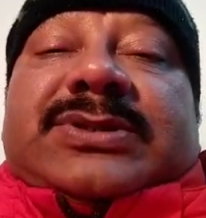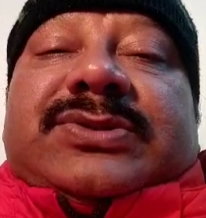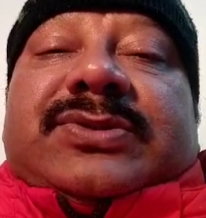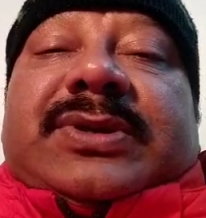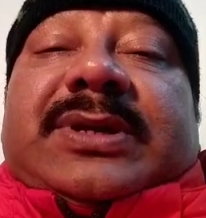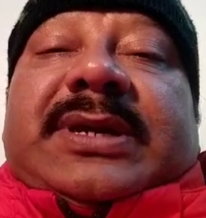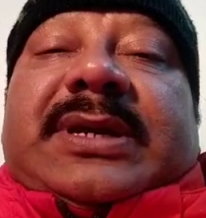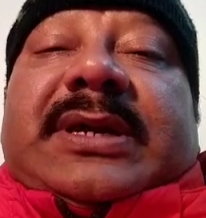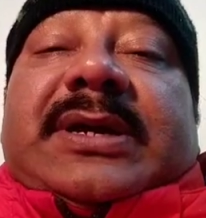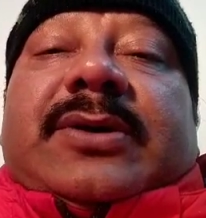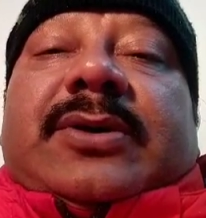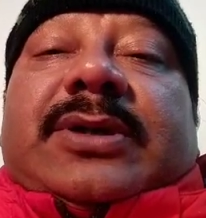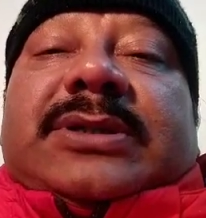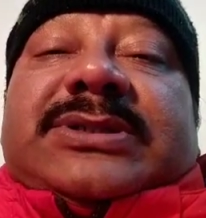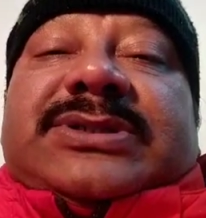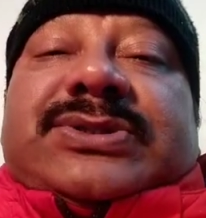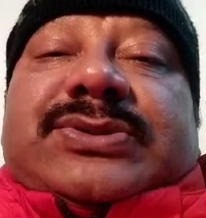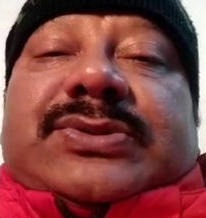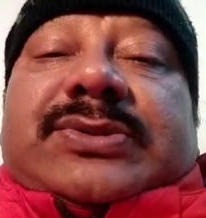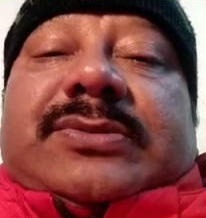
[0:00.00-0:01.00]
So here
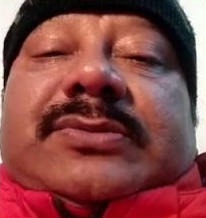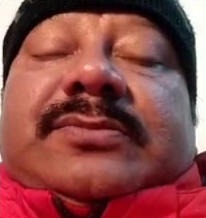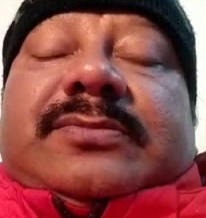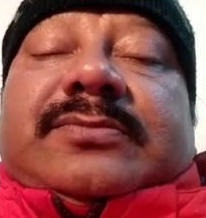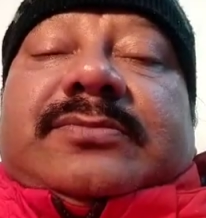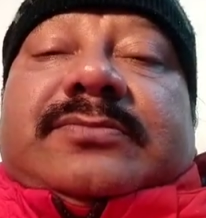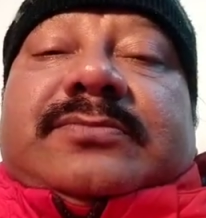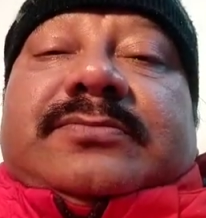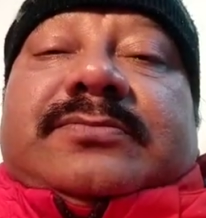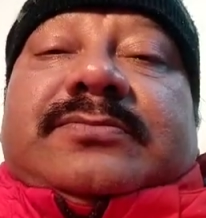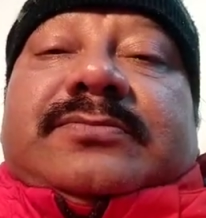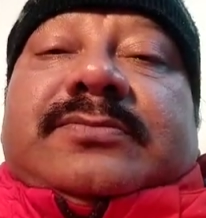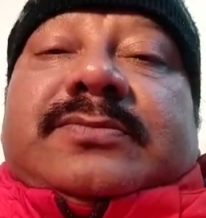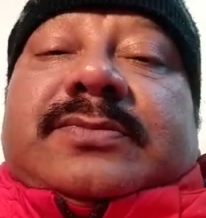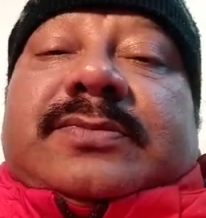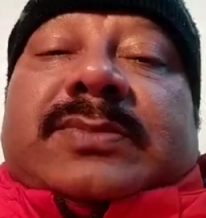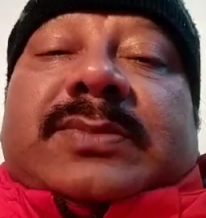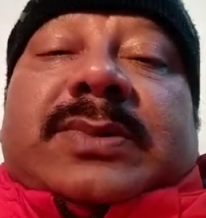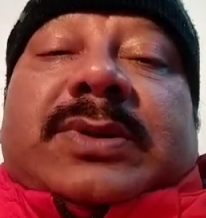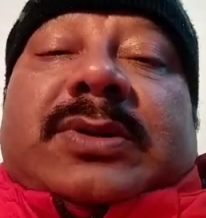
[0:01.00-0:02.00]
also,
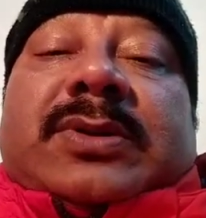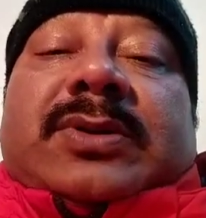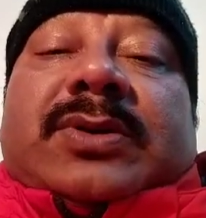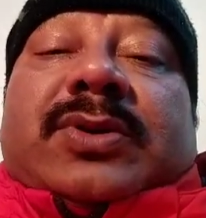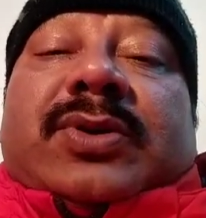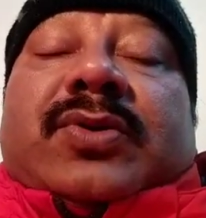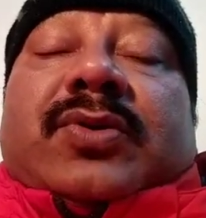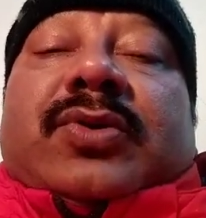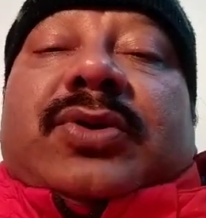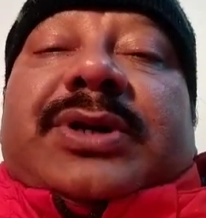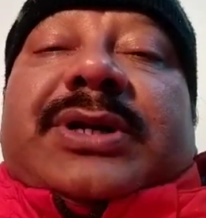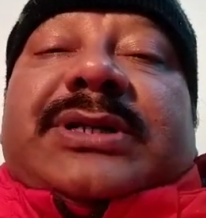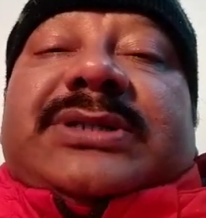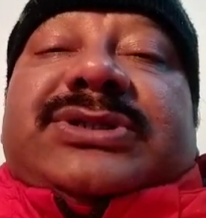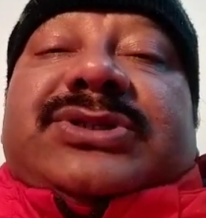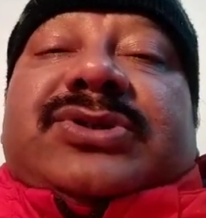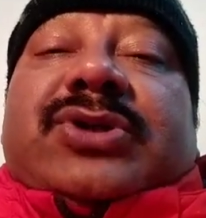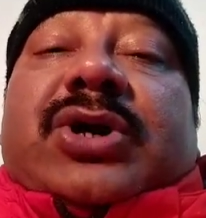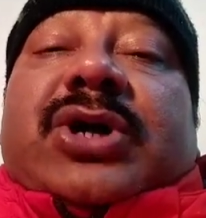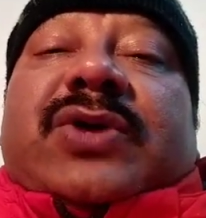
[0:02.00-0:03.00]
wrote
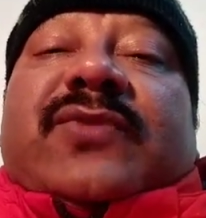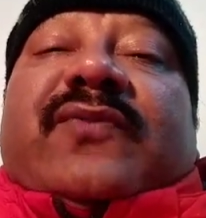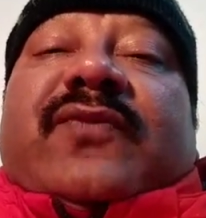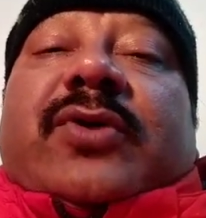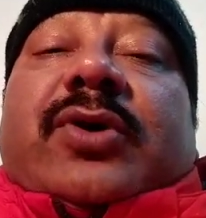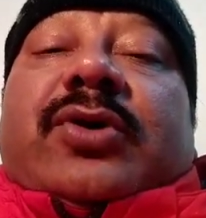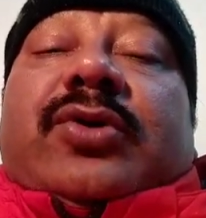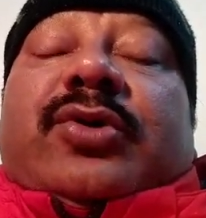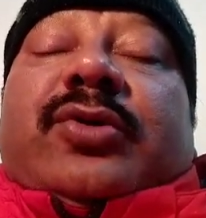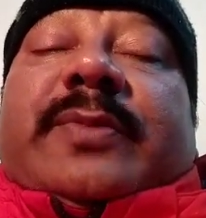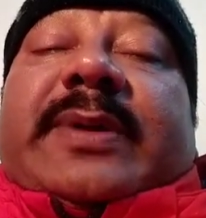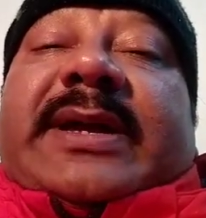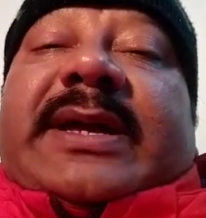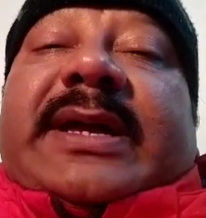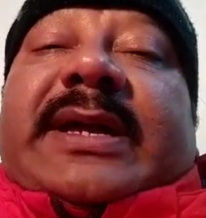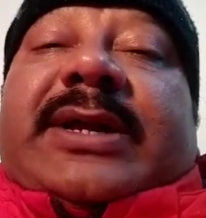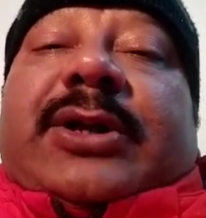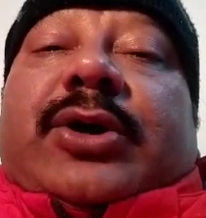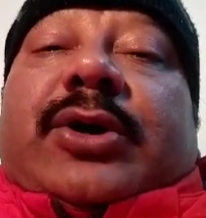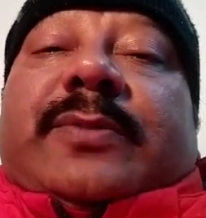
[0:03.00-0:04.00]
is not followed
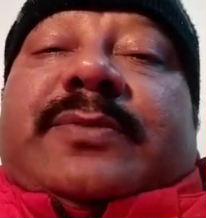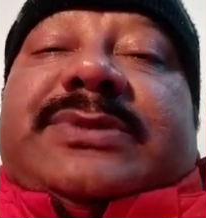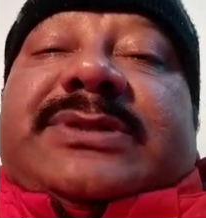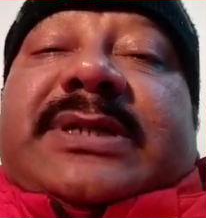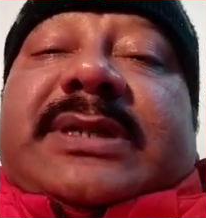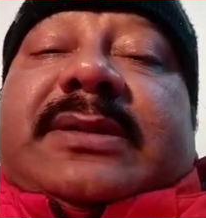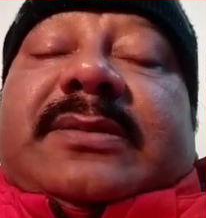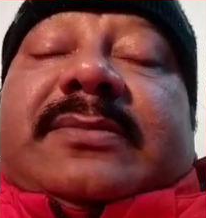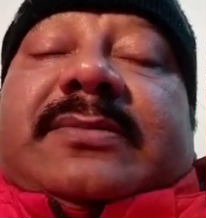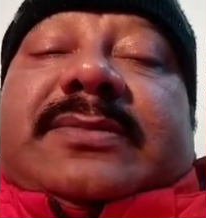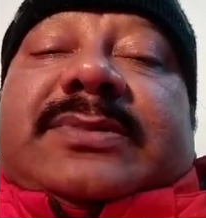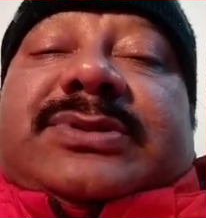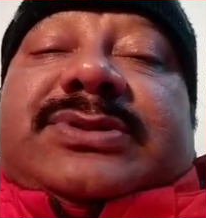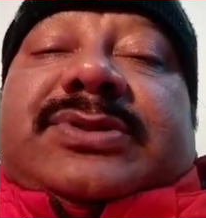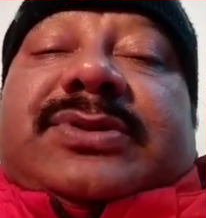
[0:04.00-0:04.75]
by any object.